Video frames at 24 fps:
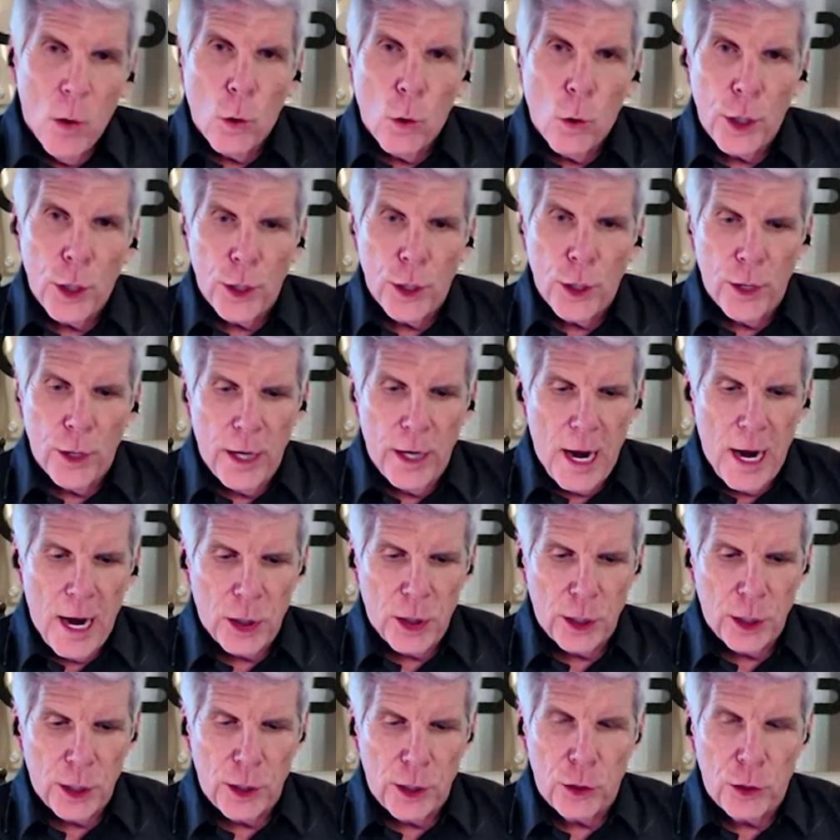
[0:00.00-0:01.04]
where you can
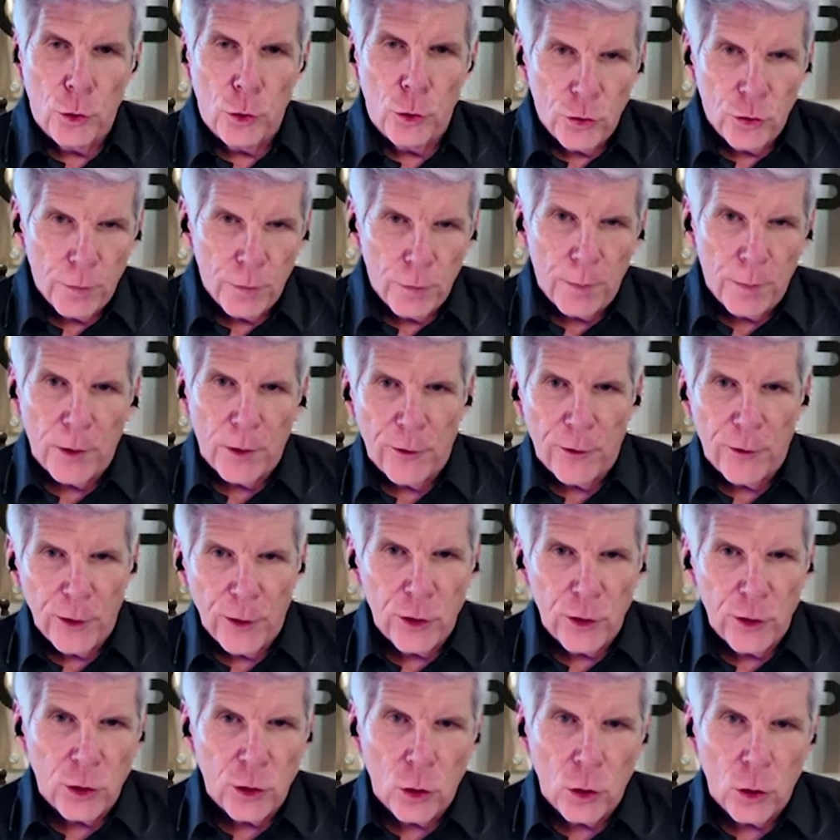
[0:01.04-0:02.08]
actually do something
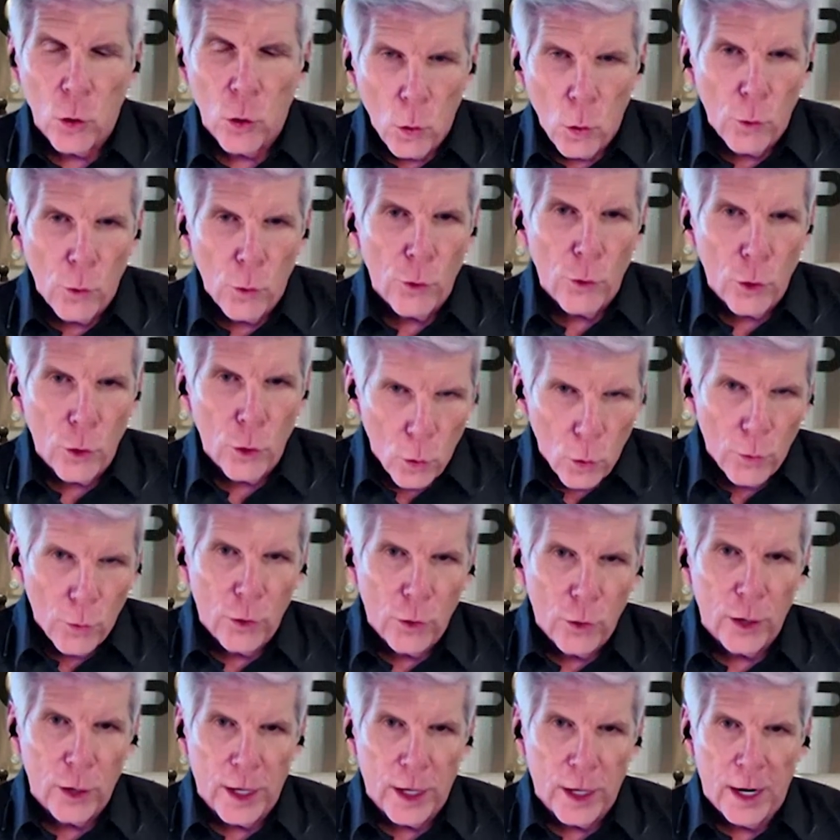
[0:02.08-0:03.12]
physical over and
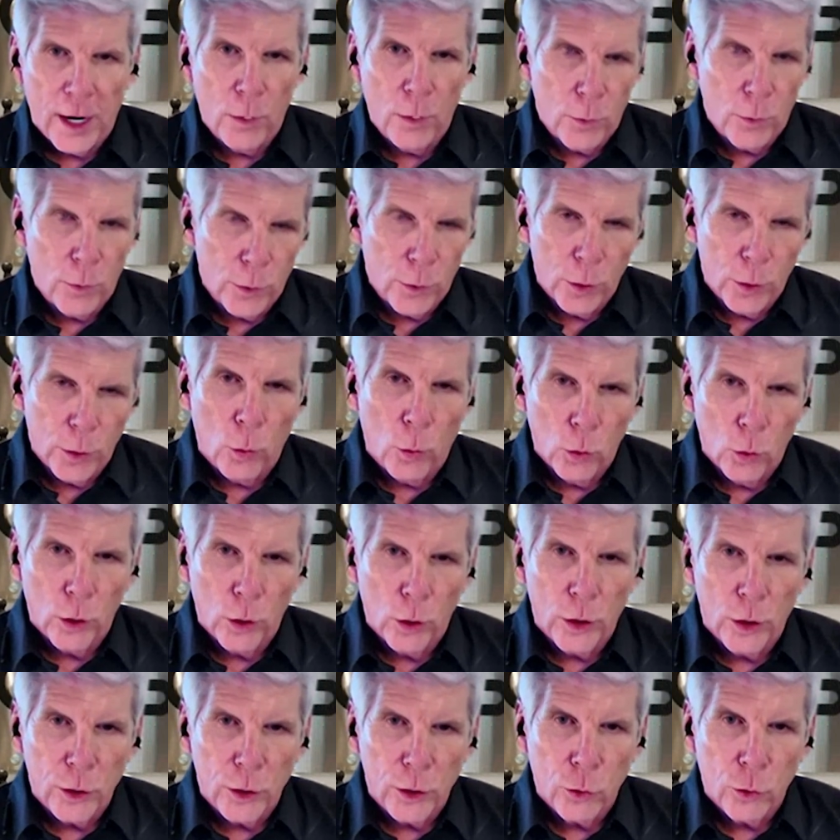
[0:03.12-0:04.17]
over again with real
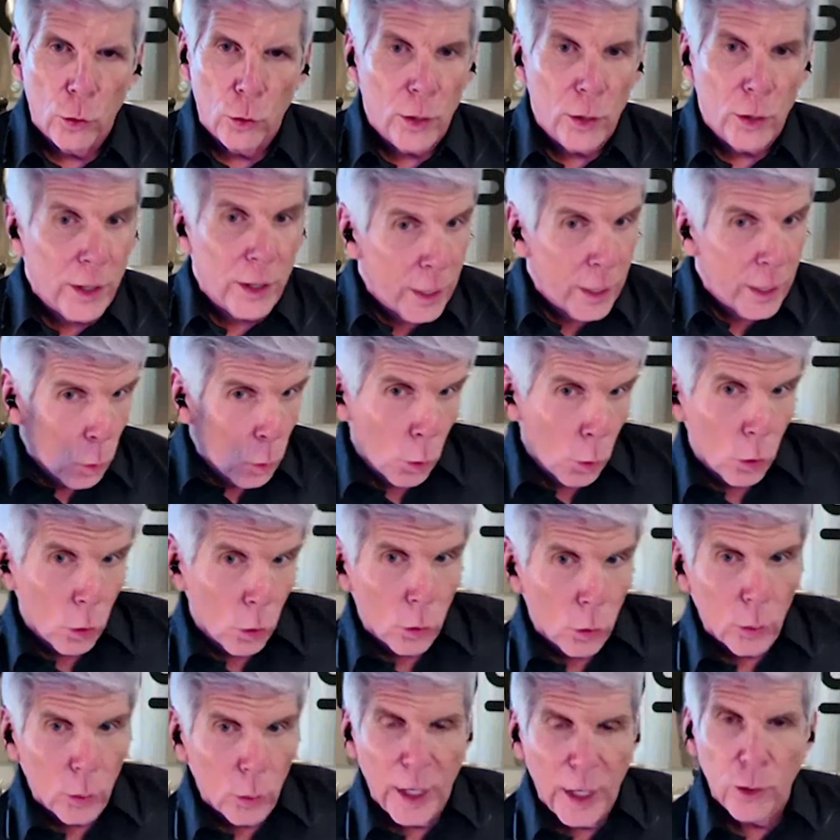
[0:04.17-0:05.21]
world controls in a
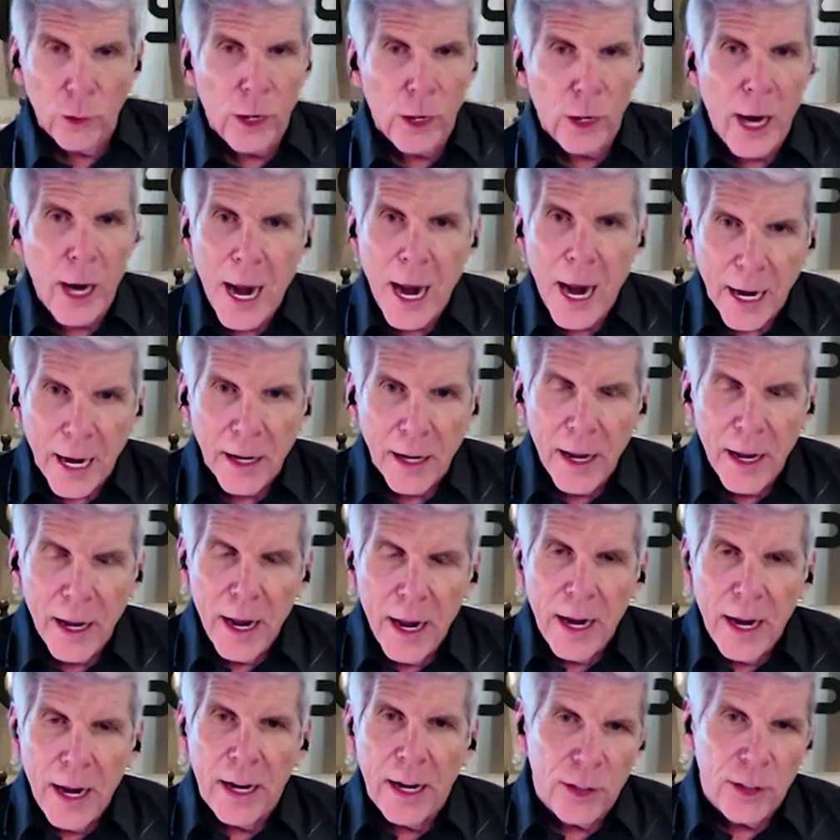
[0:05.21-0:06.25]
world we create
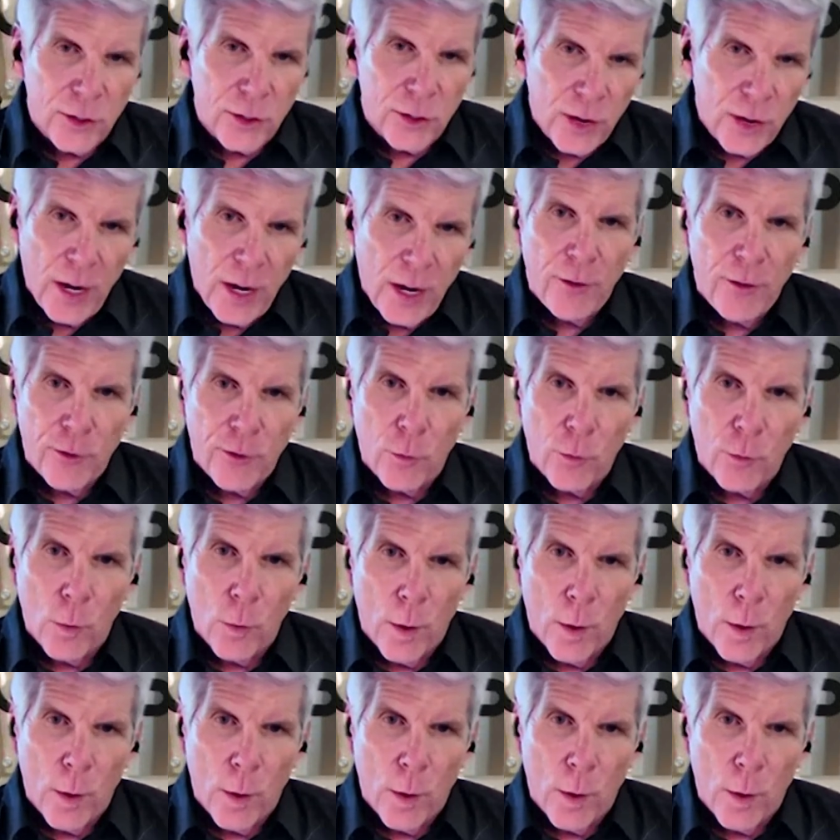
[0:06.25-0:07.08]
in a safe